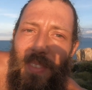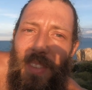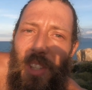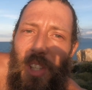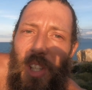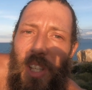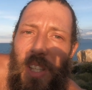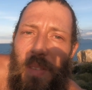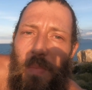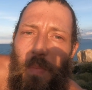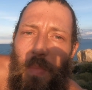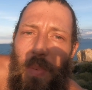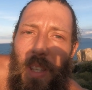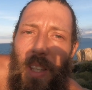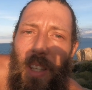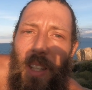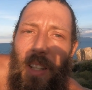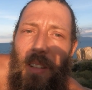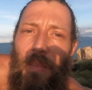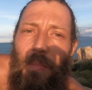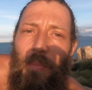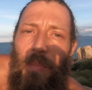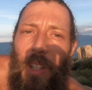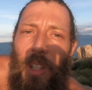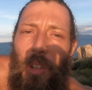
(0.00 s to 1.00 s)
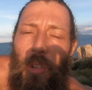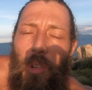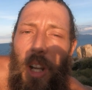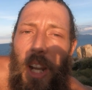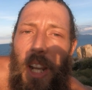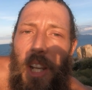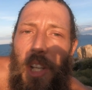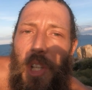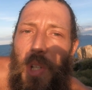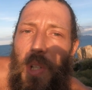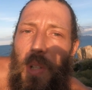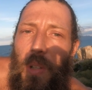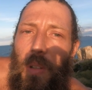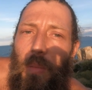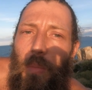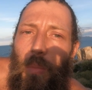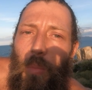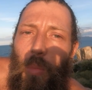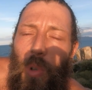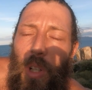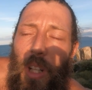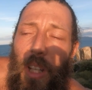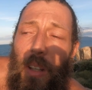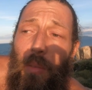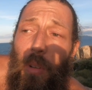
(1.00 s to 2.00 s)
Just being creation,
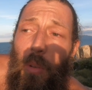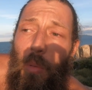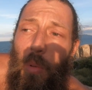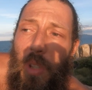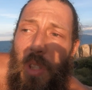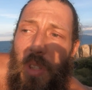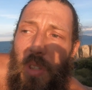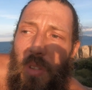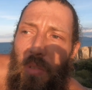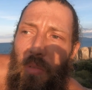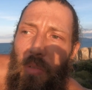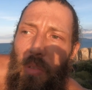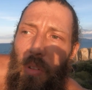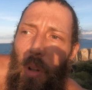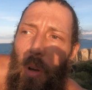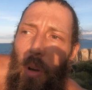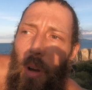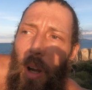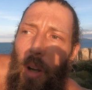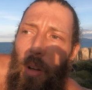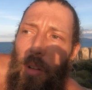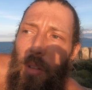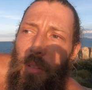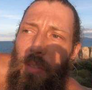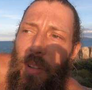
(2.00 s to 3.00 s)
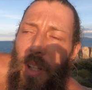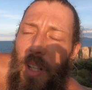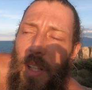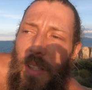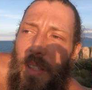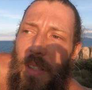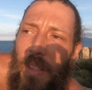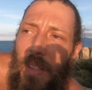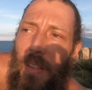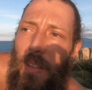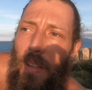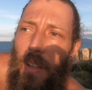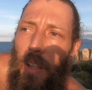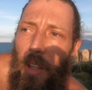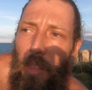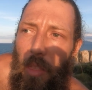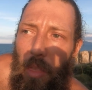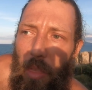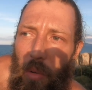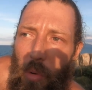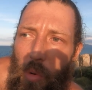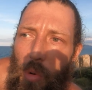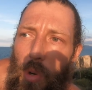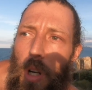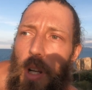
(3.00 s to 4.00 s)
whatever wants to flow out of us and
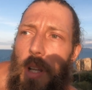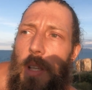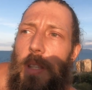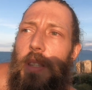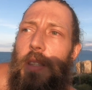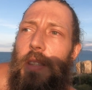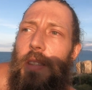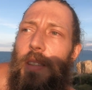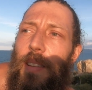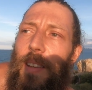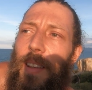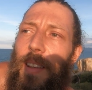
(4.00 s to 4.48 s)
through us.